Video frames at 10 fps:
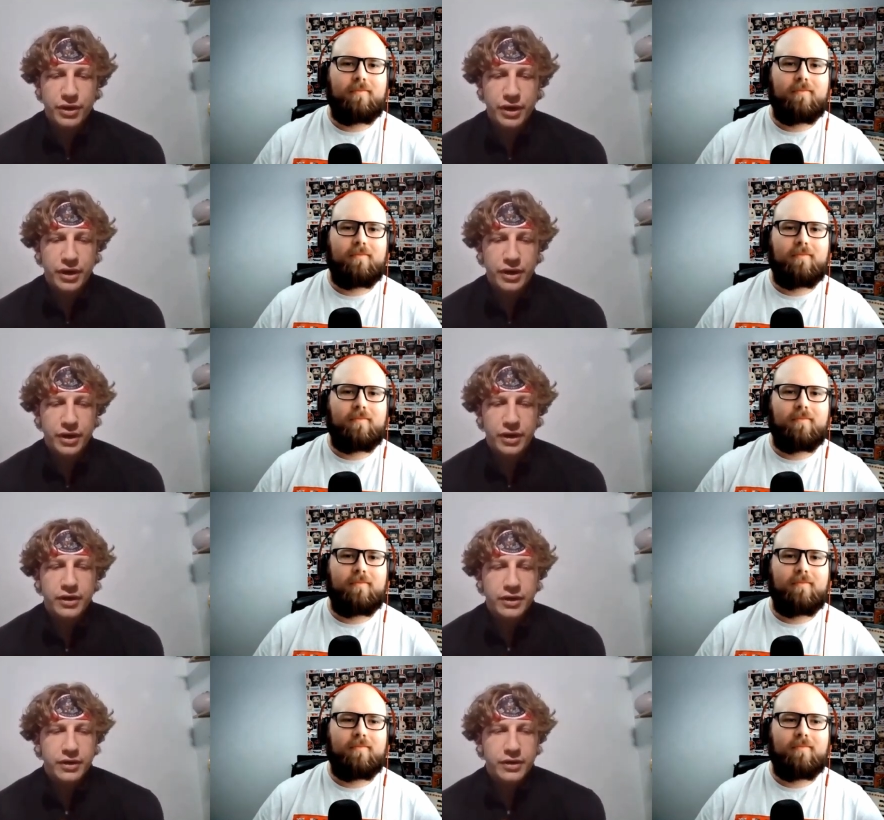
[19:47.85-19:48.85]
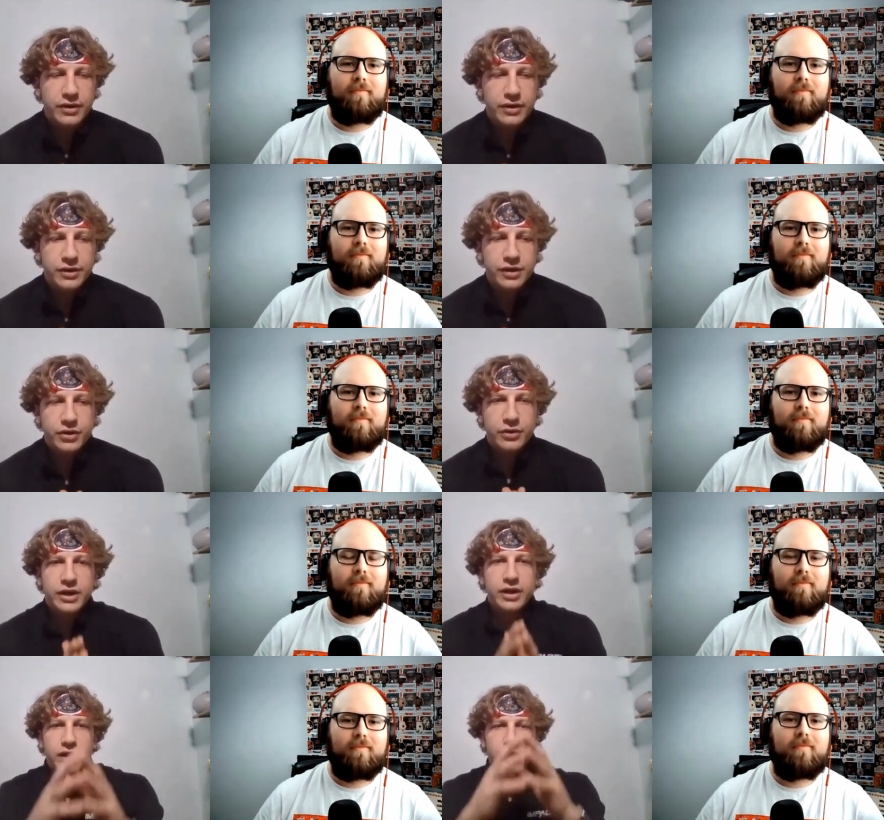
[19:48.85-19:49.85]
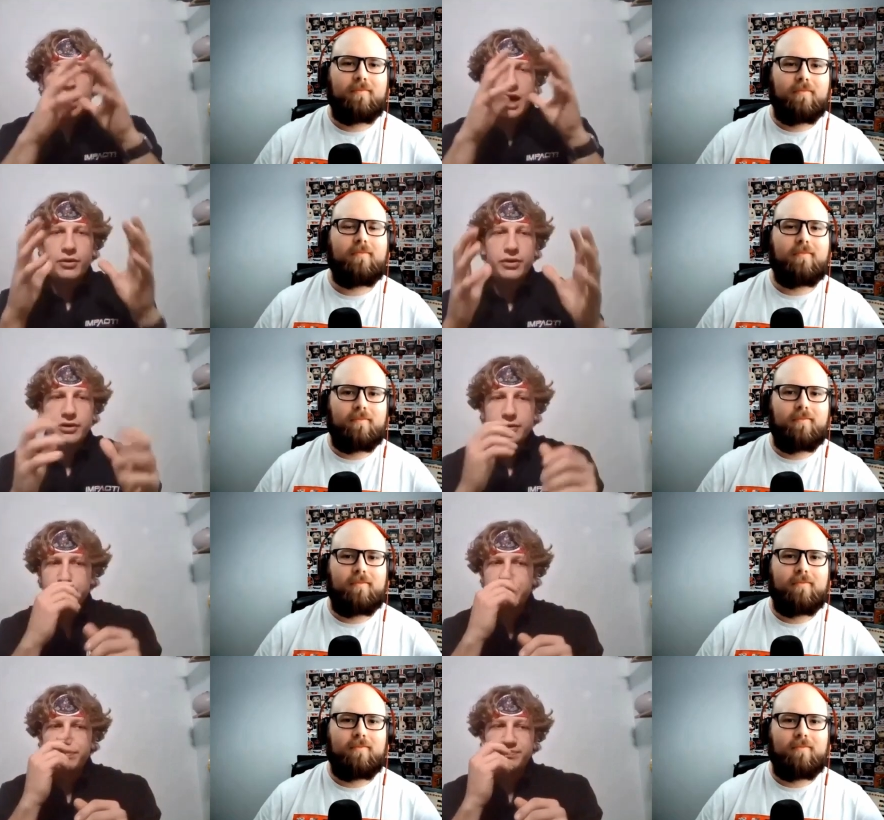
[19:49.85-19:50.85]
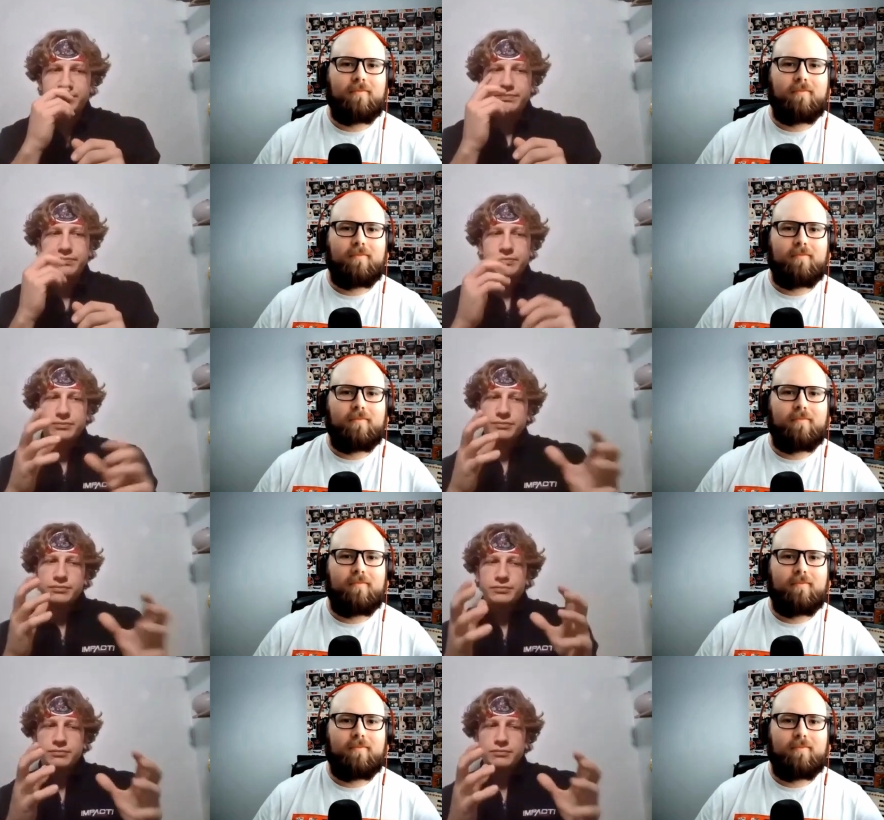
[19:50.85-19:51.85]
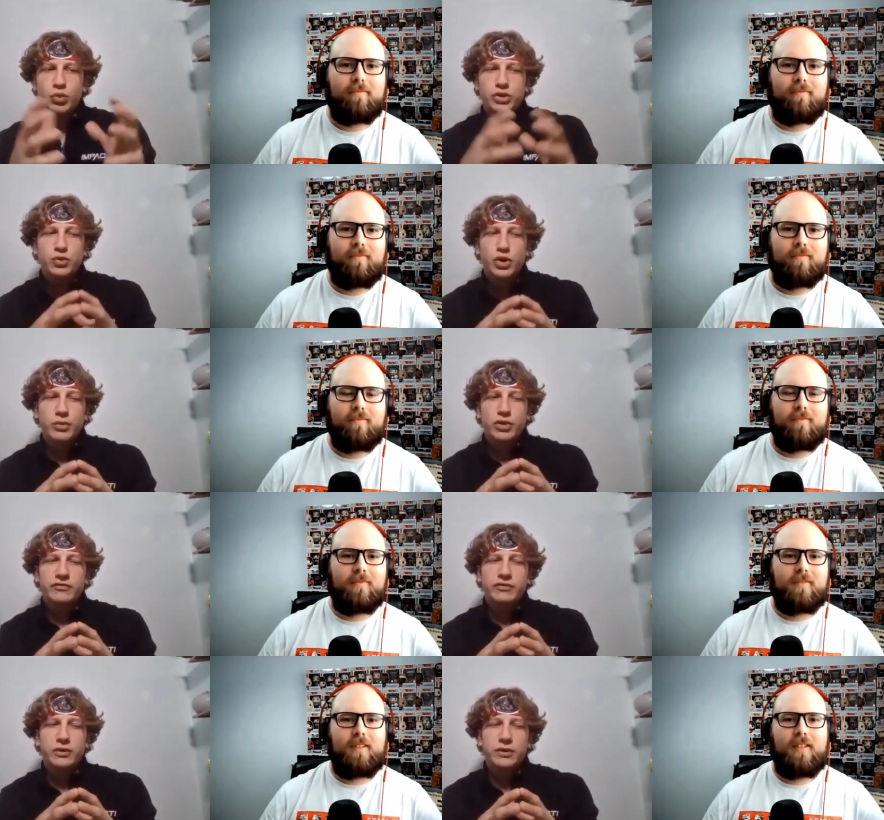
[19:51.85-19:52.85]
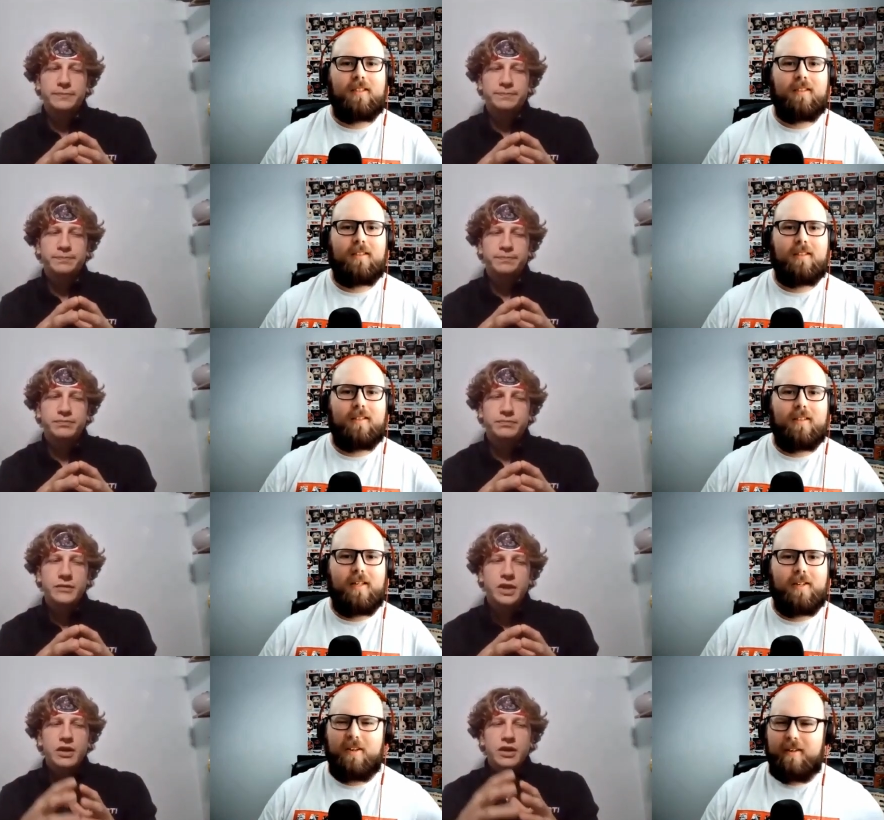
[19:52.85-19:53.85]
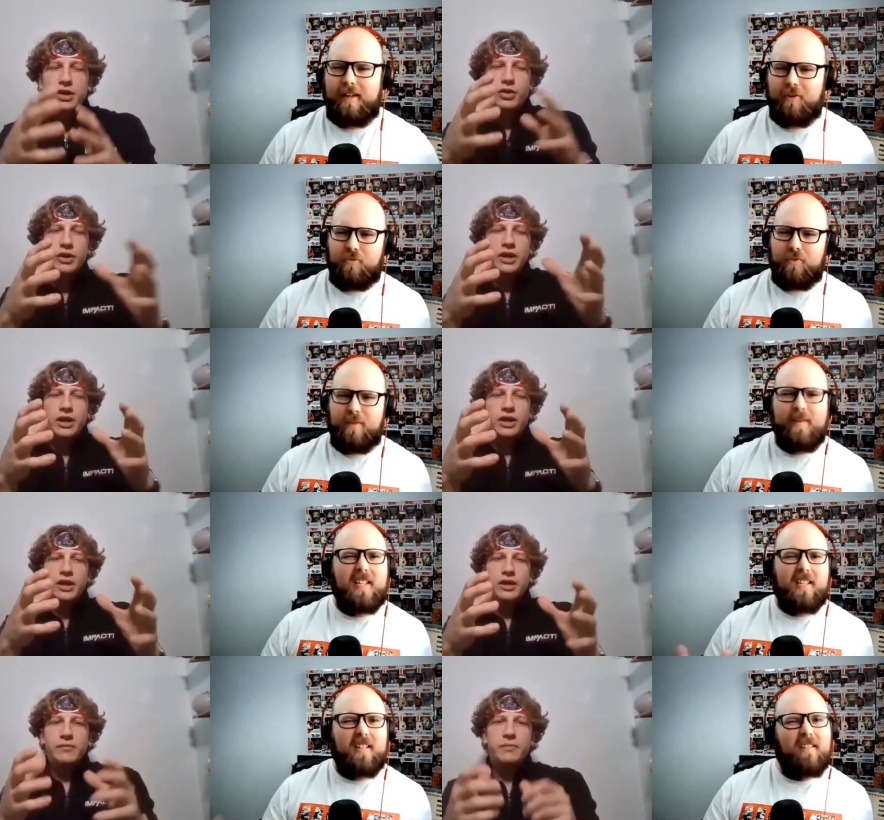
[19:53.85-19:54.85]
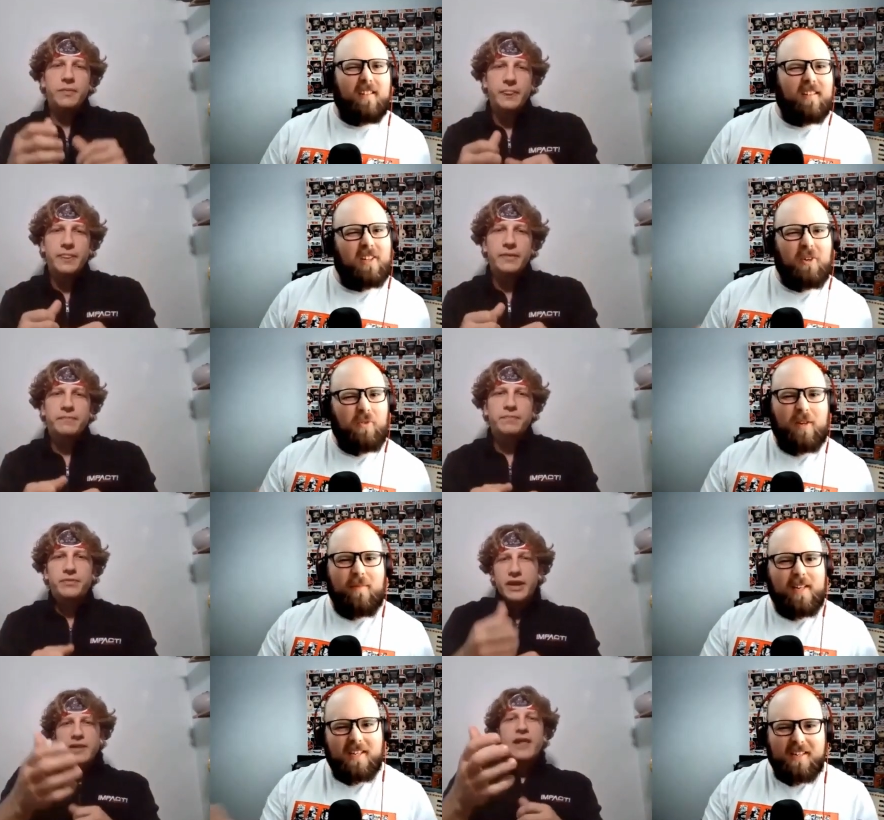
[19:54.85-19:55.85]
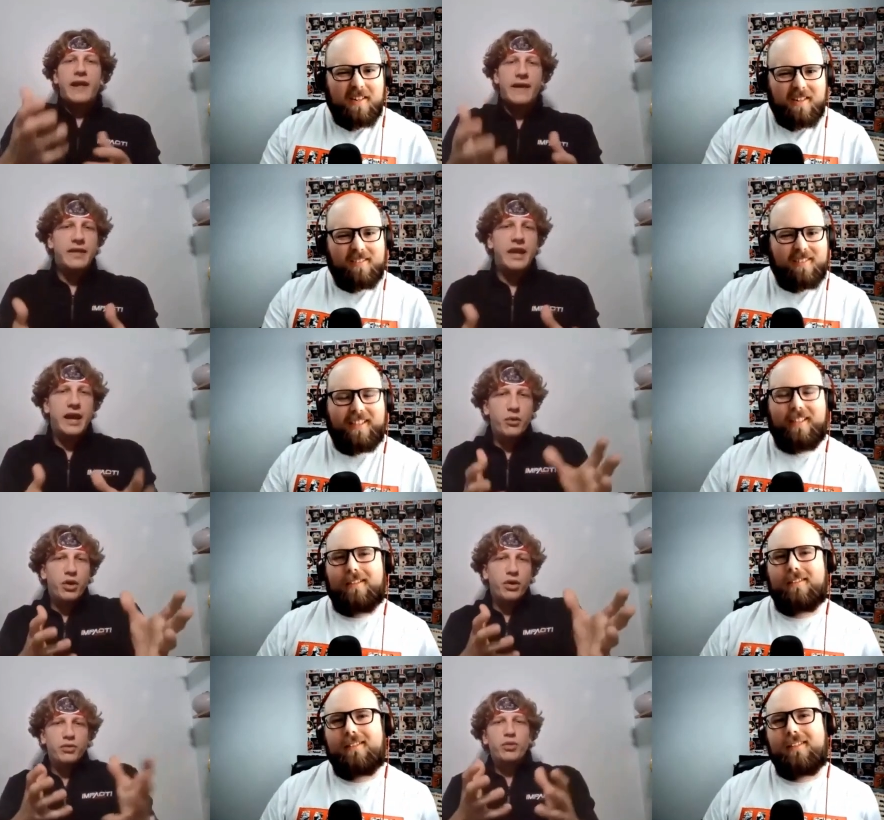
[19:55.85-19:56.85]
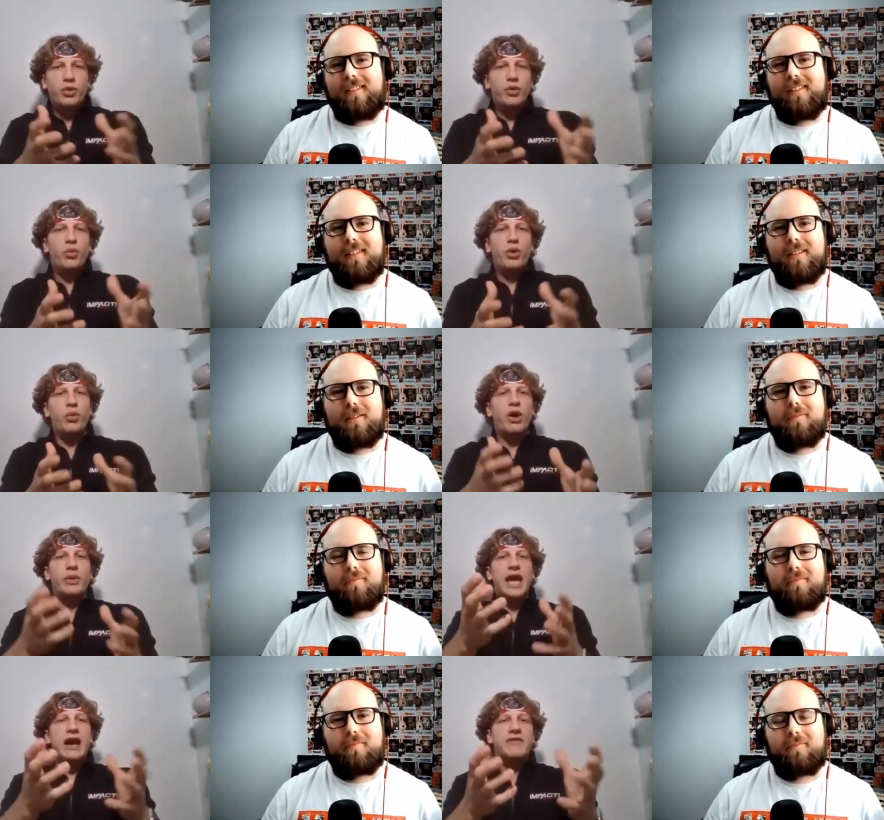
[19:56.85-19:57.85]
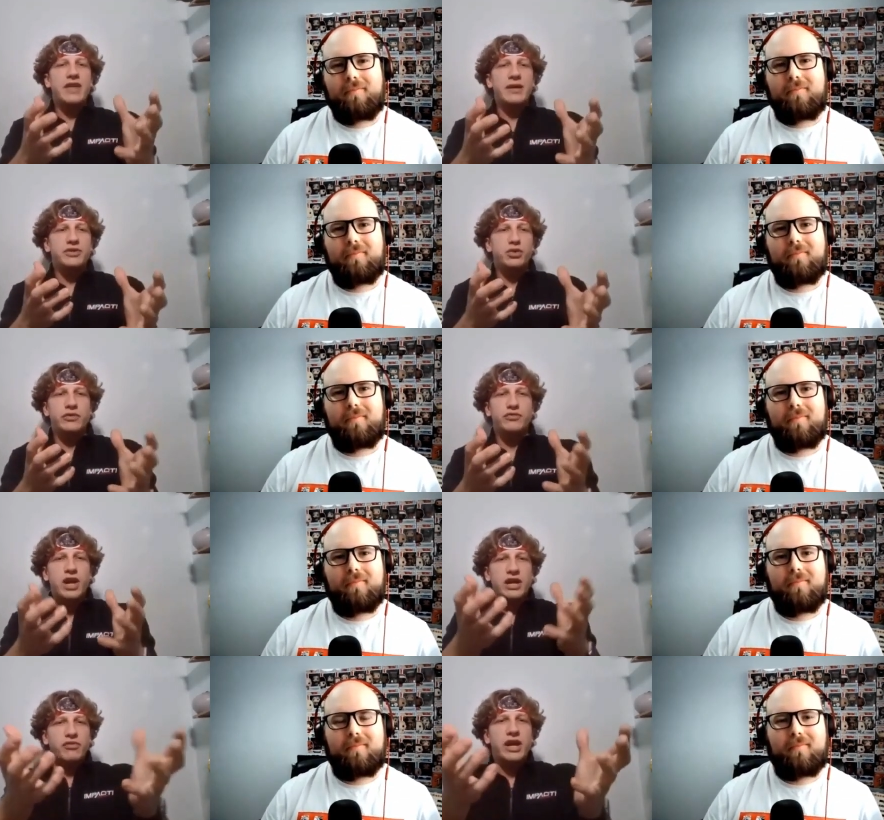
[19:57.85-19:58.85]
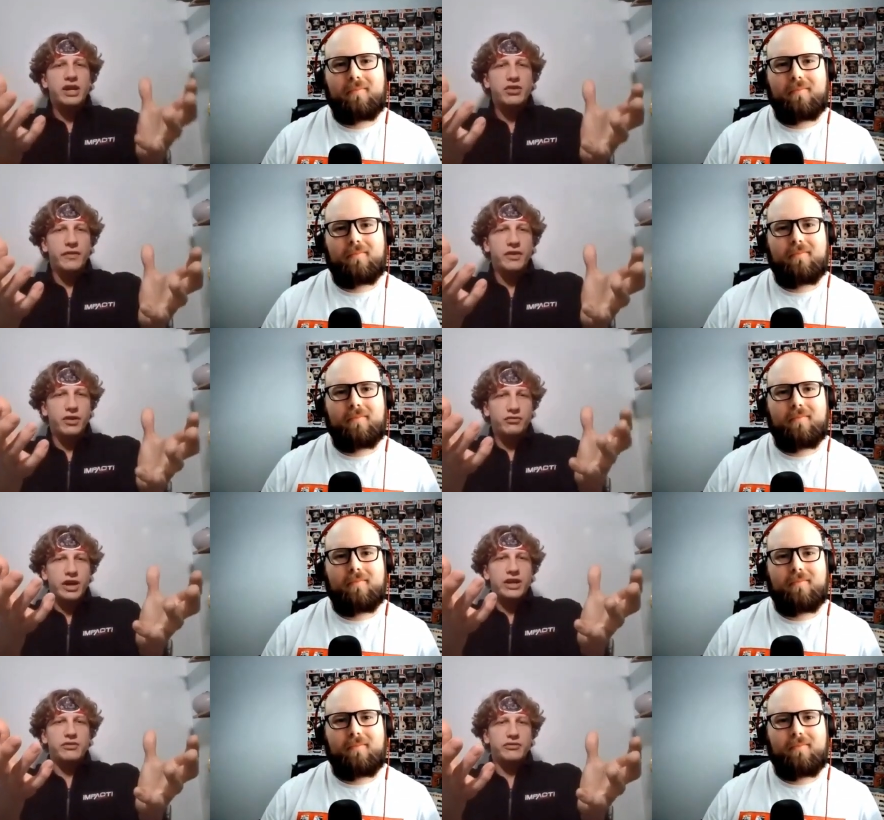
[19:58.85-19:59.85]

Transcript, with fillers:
Speaker 1: uh, you know, in, in our, what's the word I'm looking for? Your,
Speaker 2: you know, in, little rematch.
Speaker 1: Yeah. yeah. yeah. While we have them sort of right, right here on the uh, right here in